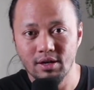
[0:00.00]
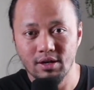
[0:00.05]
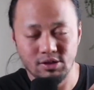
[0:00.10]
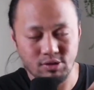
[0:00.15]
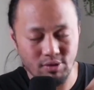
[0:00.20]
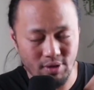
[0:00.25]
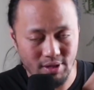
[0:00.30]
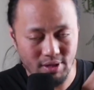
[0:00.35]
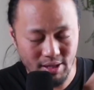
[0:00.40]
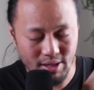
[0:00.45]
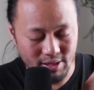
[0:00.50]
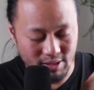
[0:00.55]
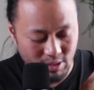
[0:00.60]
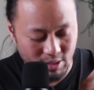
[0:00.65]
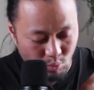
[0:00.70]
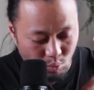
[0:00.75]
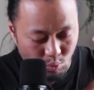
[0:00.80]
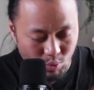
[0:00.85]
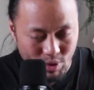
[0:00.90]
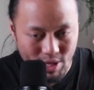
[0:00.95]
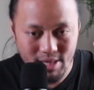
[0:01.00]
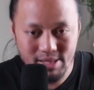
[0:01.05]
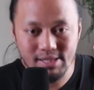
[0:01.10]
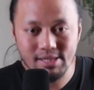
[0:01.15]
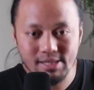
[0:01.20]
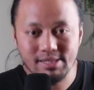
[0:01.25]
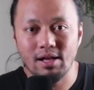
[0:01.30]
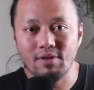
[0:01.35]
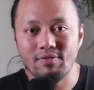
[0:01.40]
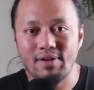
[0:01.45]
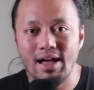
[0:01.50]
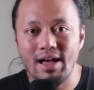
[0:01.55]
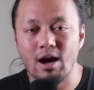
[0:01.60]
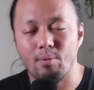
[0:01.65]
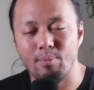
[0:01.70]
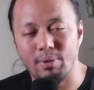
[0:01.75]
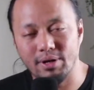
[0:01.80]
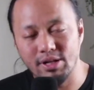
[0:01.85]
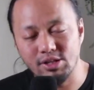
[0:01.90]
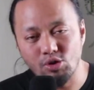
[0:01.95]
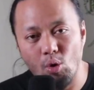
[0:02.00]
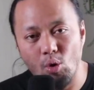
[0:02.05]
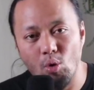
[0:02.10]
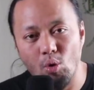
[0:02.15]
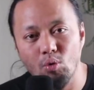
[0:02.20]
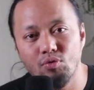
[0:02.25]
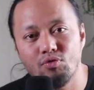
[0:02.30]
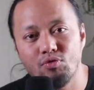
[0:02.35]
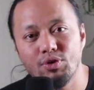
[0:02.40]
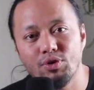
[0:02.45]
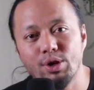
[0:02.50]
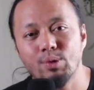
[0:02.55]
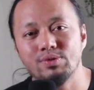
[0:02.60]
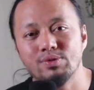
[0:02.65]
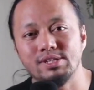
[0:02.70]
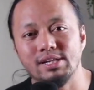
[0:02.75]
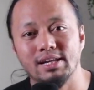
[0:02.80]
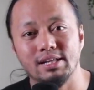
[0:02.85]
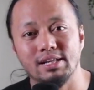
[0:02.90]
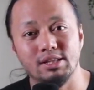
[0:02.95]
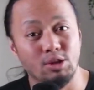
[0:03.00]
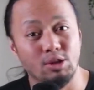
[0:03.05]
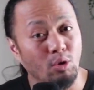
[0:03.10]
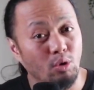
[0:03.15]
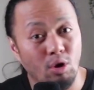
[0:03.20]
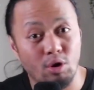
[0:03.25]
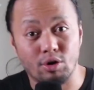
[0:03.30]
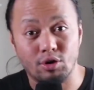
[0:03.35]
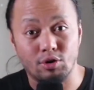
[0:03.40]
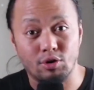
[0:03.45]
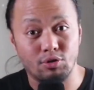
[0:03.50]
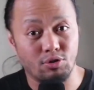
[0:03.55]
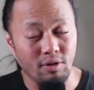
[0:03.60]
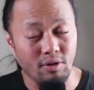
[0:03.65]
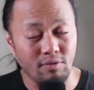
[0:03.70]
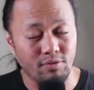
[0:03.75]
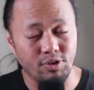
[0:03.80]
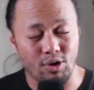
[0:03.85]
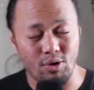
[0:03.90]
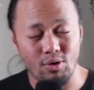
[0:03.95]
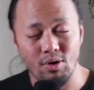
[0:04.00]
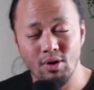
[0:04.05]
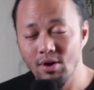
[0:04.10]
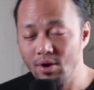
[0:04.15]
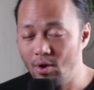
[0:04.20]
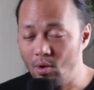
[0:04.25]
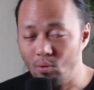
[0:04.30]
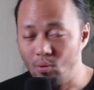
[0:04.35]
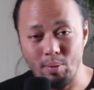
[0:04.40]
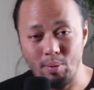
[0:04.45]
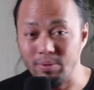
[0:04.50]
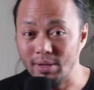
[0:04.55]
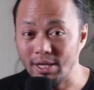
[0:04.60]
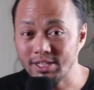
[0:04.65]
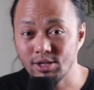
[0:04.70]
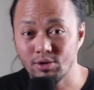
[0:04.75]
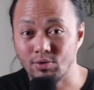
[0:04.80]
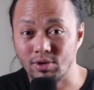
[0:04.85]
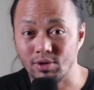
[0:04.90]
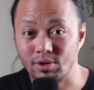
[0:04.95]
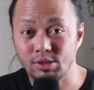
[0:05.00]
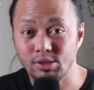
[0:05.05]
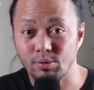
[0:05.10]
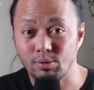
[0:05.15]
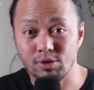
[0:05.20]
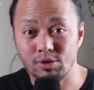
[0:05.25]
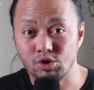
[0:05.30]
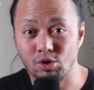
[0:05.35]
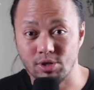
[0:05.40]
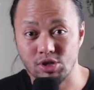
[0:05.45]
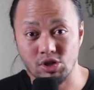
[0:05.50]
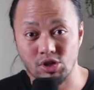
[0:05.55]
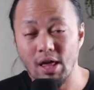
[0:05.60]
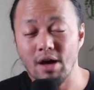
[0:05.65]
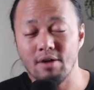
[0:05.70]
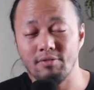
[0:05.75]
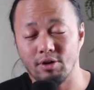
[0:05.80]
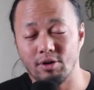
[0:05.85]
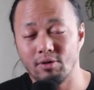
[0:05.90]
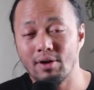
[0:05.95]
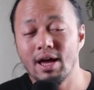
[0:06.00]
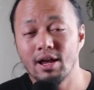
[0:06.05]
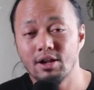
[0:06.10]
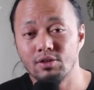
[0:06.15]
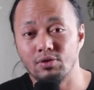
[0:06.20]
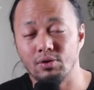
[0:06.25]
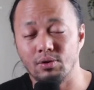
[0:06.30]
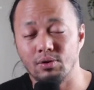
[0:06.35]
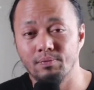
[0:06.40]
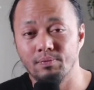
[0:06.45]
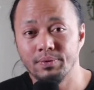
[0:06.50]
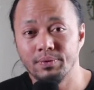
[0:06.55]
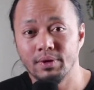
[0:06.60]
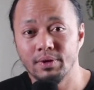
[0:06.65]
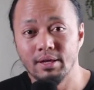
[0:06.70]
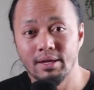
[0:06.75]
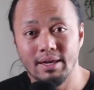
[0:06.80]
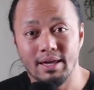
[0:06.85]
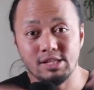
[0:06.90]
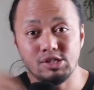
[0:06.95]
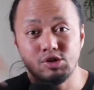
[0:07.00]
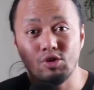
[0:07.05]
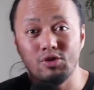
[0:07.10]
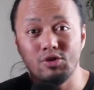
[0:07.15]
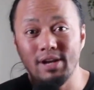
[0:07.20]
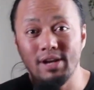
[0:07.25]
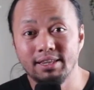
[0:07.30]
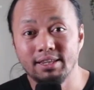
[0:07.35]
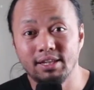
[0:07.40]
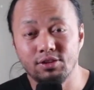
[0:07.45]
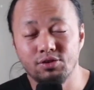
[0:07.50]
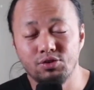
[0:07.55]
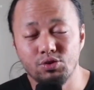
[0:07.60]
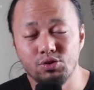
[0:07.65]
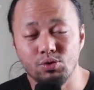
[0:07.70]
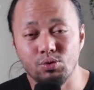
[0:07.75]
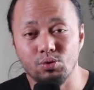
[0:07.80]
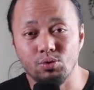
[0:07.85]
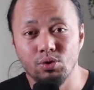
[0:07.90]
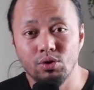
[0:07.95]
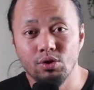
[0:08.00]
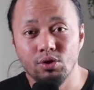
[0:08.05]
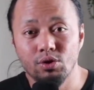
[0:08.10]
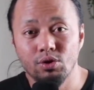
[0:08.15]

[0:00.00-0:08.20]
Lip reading: So it weeds itself out. But this old frequency that no longer serves you, we bless and release it with so much love and gratitude. It's connected to